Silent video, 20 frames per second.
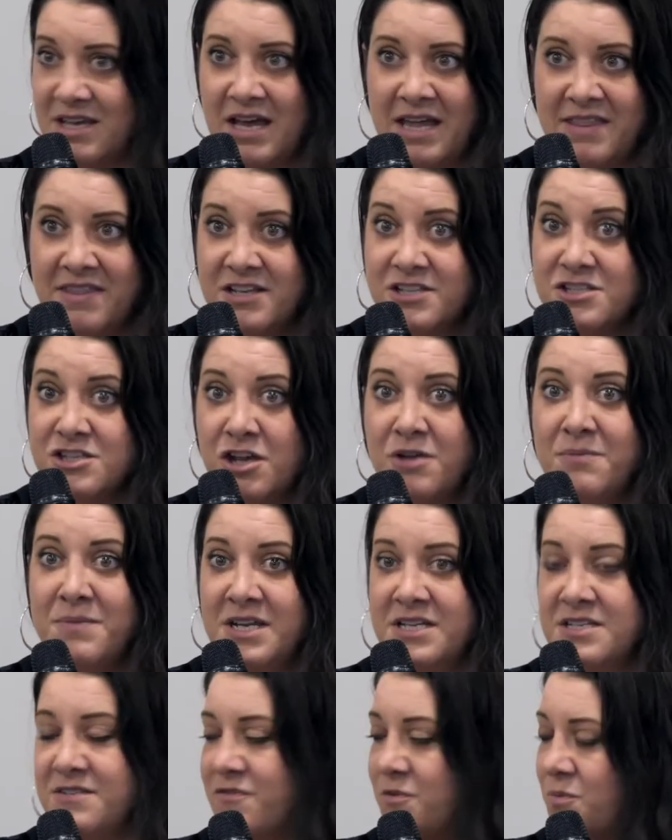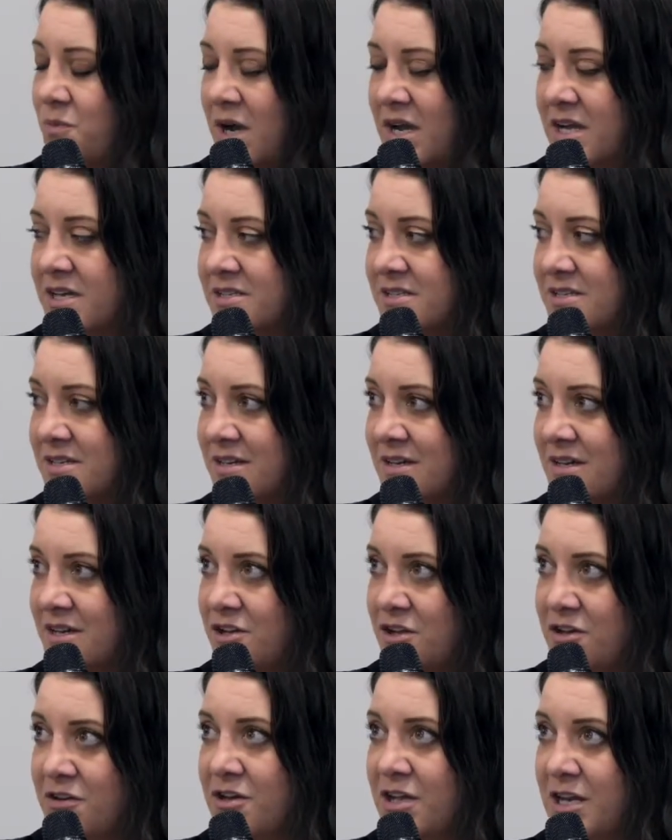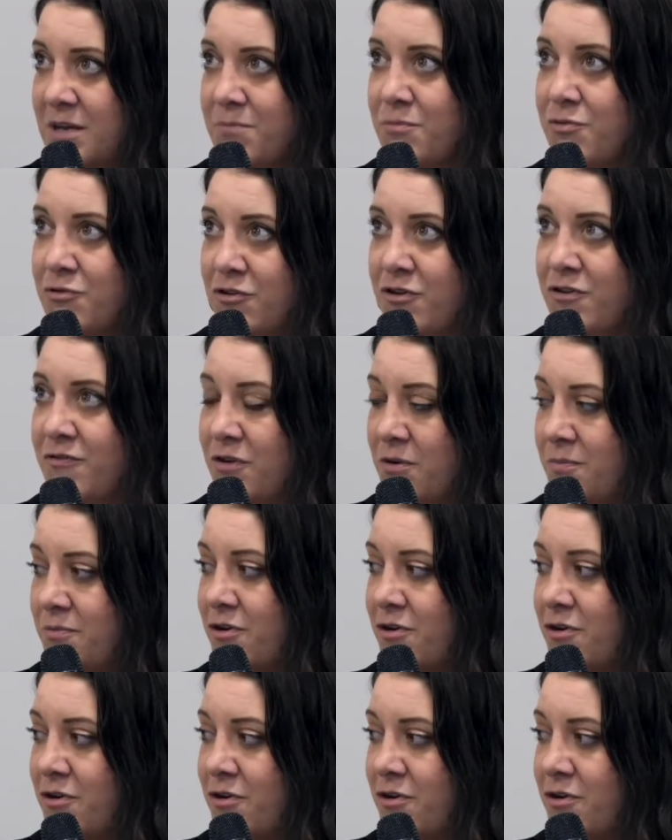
And there's so many different ways you can improve your